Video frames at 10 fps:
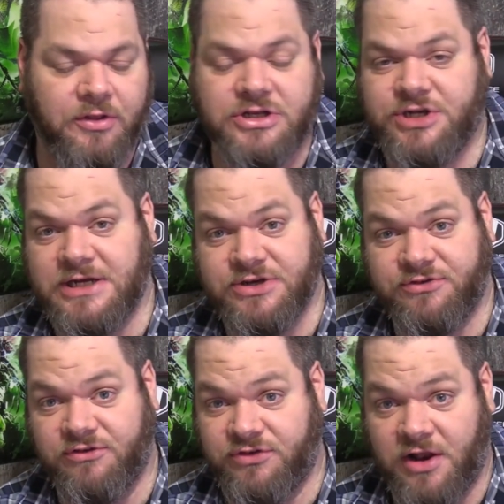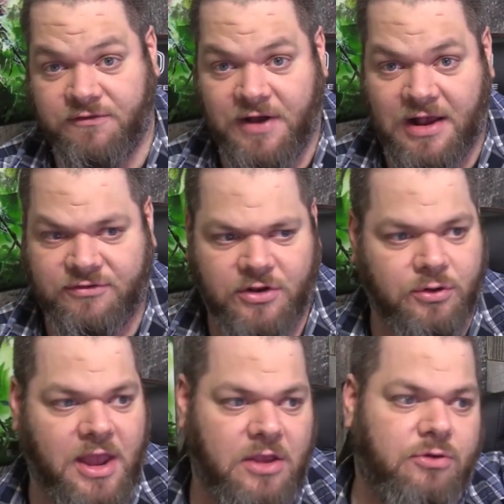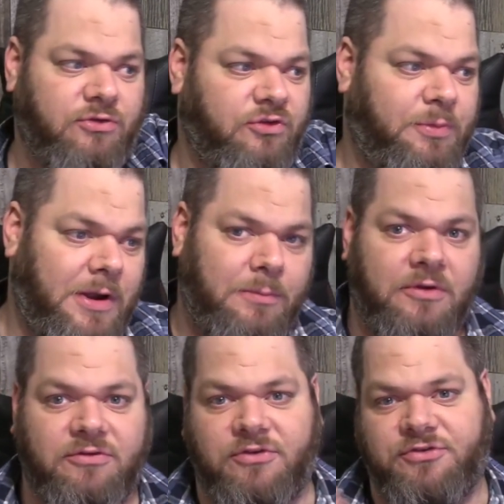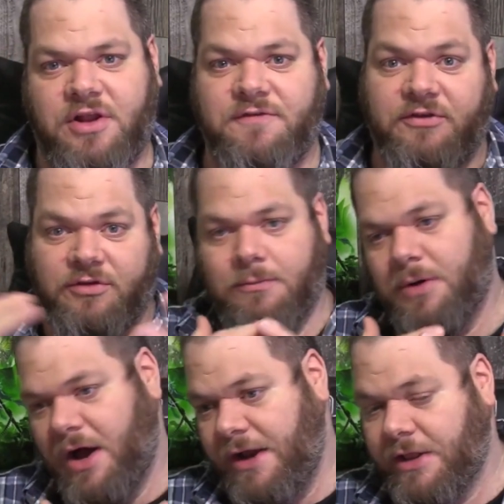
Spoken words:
The changes to steadfast, and you can't use Aspiring Presence and steadfast combined.